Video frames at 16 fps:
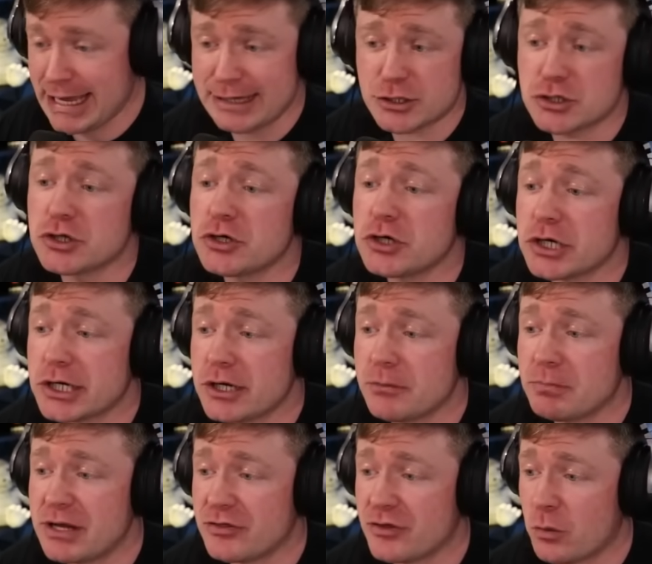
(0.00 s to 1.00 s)
it could
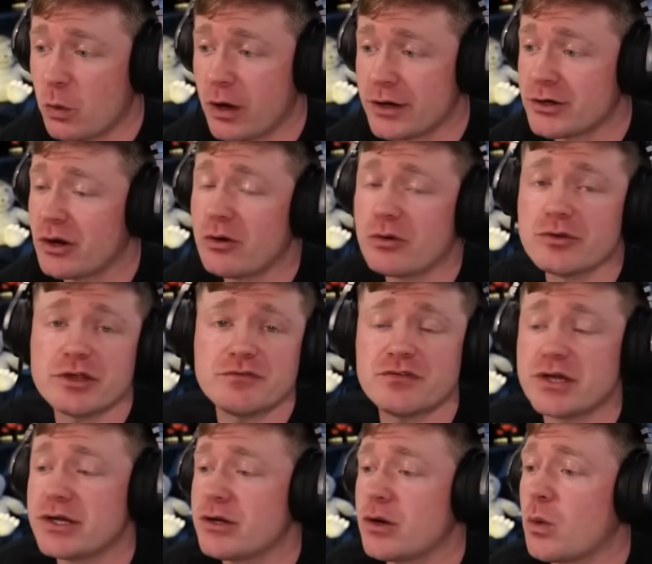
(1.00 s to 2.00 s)
be the one to only
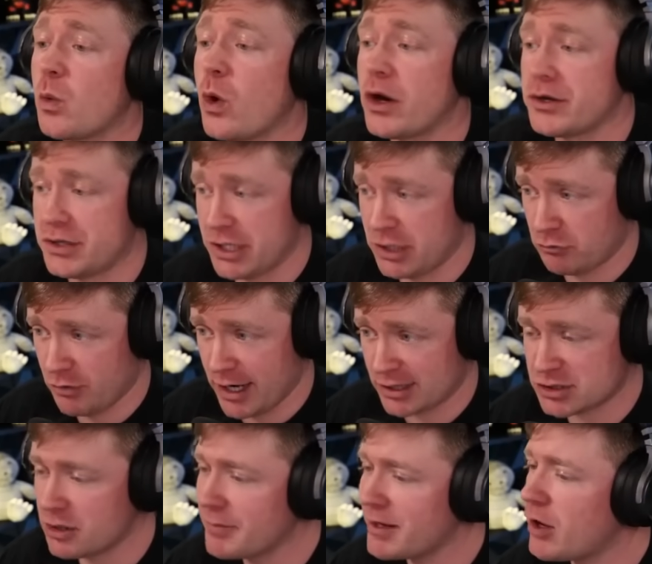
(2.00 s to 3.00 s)
feed 1
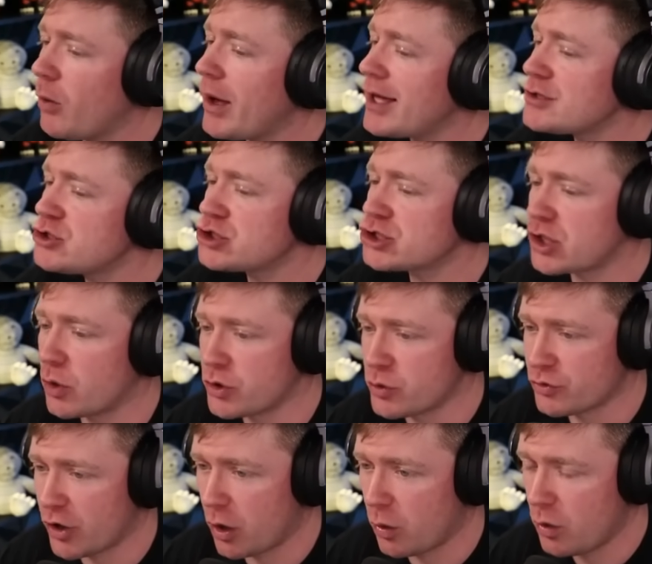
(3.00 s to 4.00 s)
D-Rex. Let me go ahead and show you,
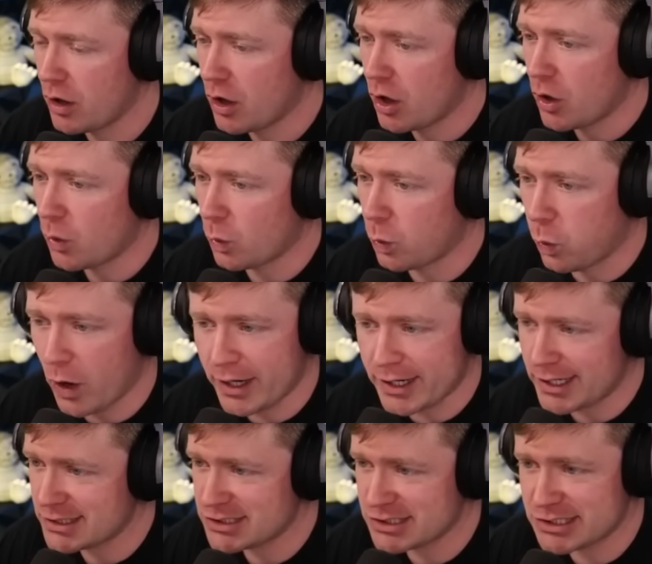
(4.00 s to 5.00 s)
though, what
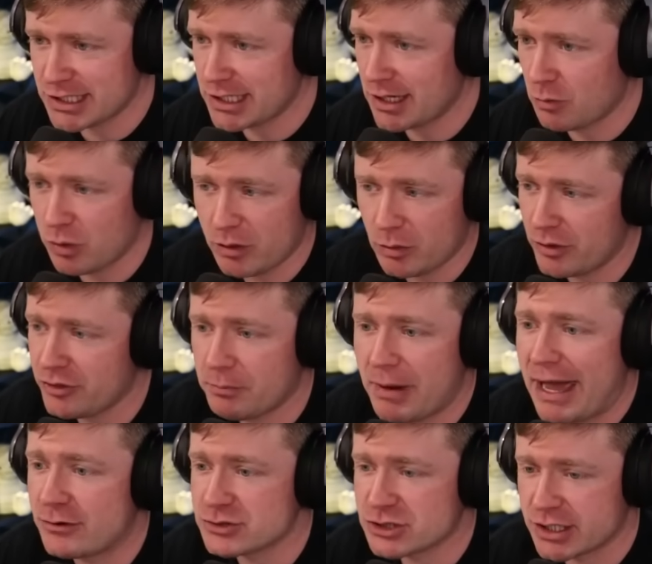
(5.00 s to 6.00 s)
the
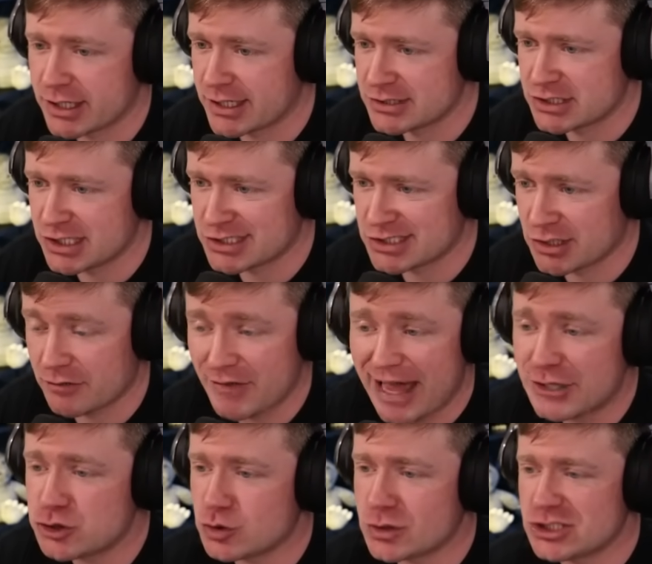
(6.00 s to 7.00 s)
battle's gonna consist of.
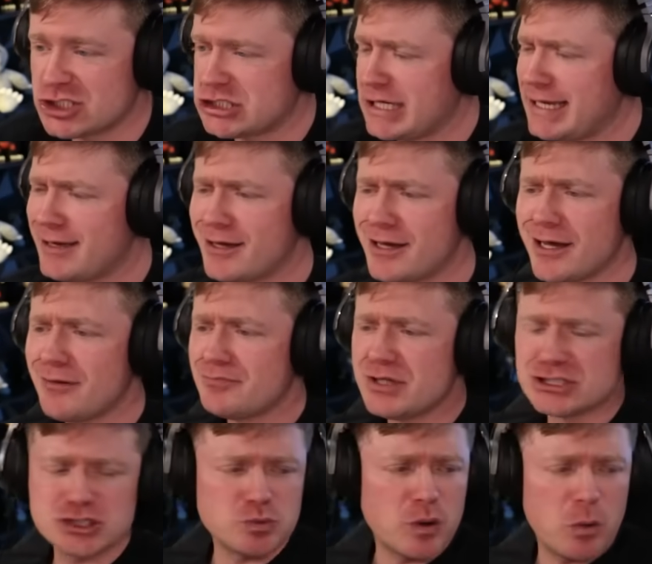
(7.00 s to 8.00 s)
As you can see,
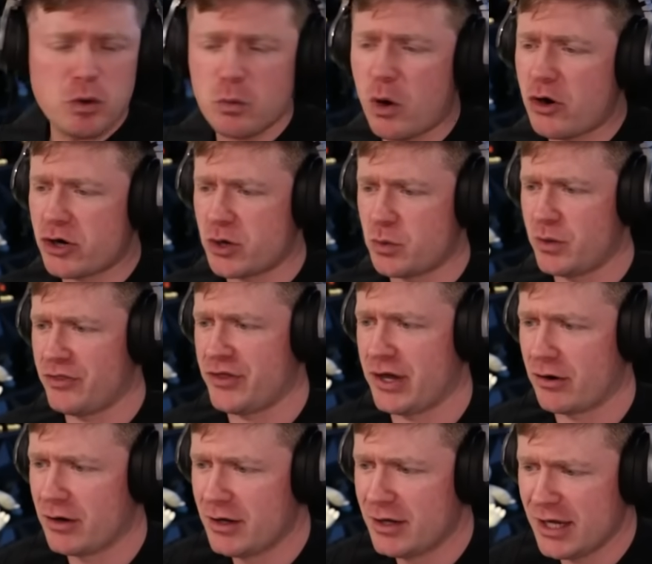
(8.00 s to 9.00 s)
this is what we're working with
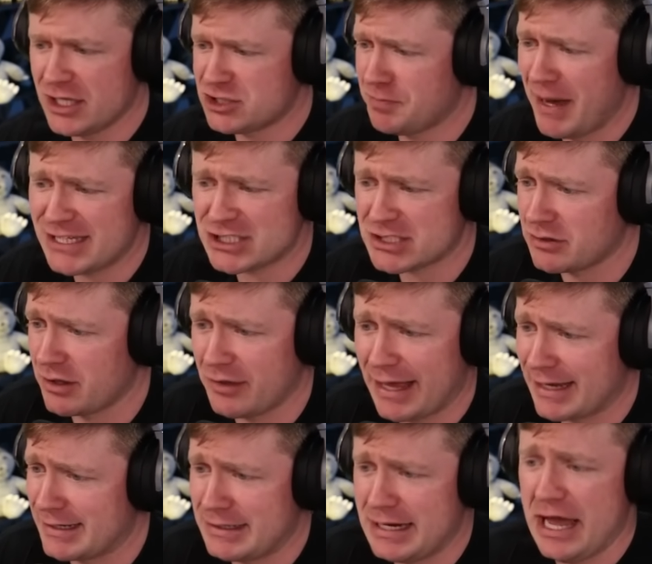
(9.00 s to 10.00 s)
here. It's basically
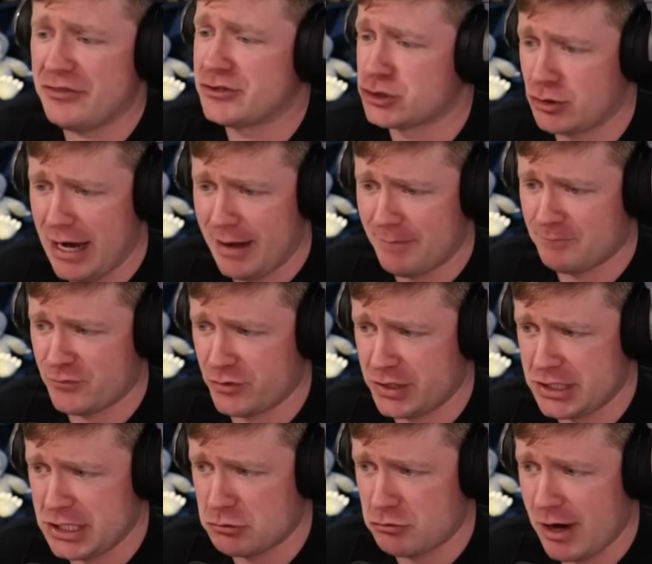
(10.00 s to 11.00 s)
like a death trap for the
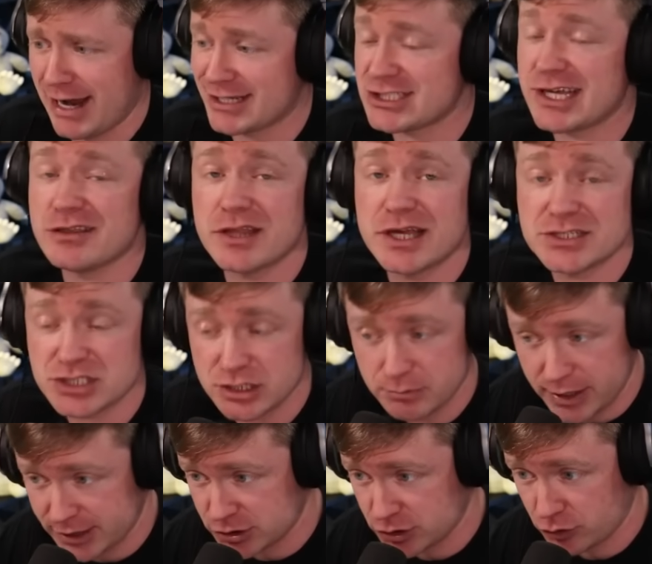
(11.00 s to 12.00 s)
D-Rex unless he
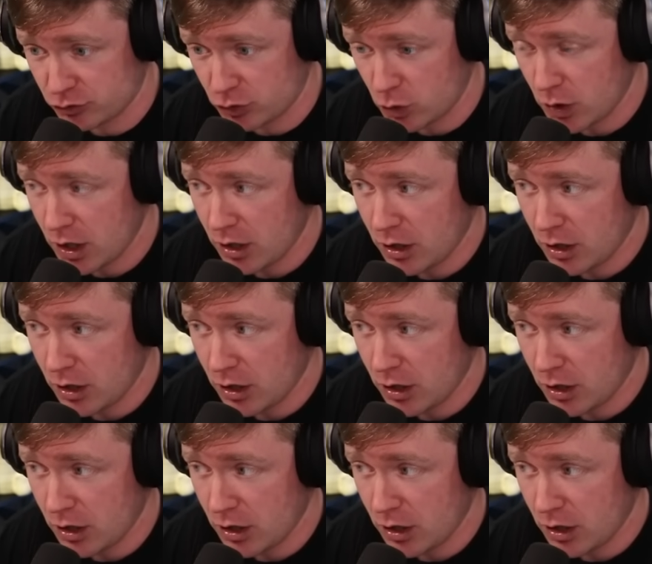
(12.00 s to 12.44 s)
makes it through.